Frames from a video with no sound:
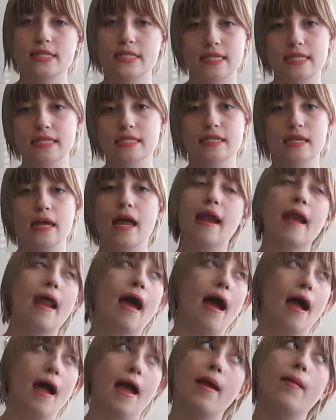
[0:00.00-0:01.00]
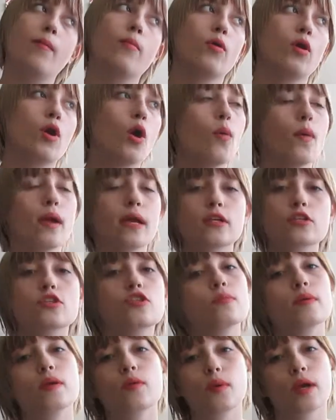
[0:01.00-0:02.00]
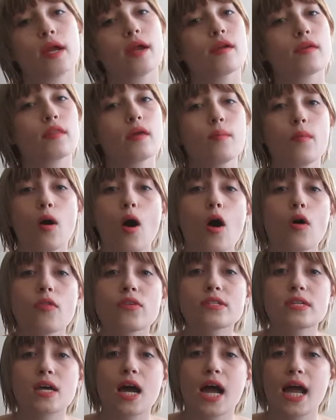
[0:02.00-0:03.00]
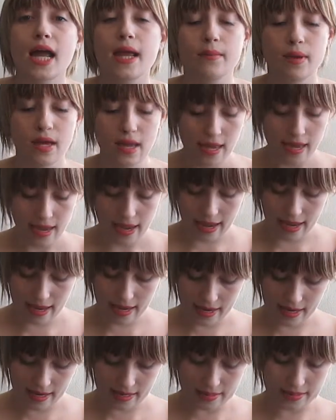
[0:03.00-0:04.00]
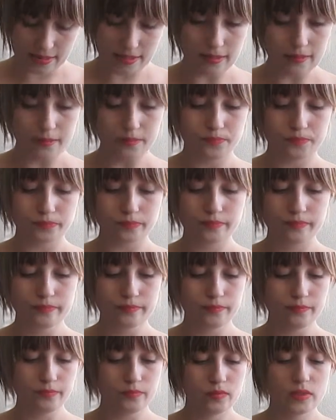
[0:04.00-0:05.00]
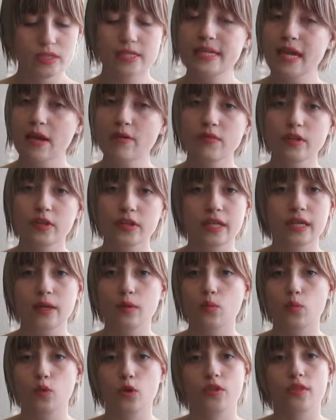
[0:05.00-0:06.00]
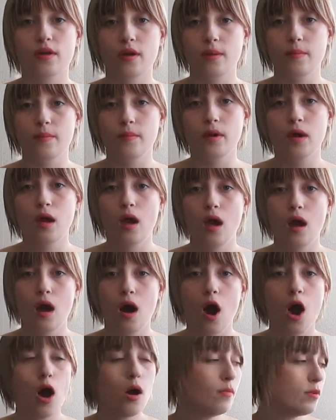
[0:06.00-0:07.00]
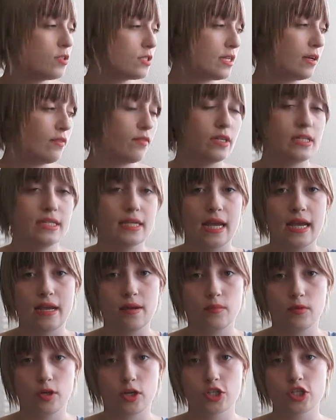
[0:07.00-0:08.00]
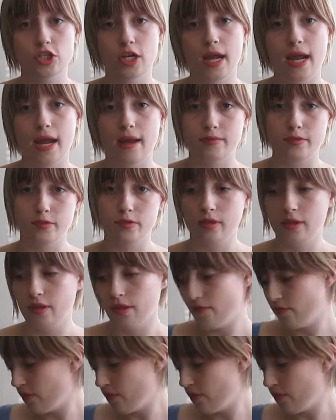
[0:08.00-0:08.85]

season. I am going to be wearing them all the time, and definitely wore them almost every day in March. I absolutely love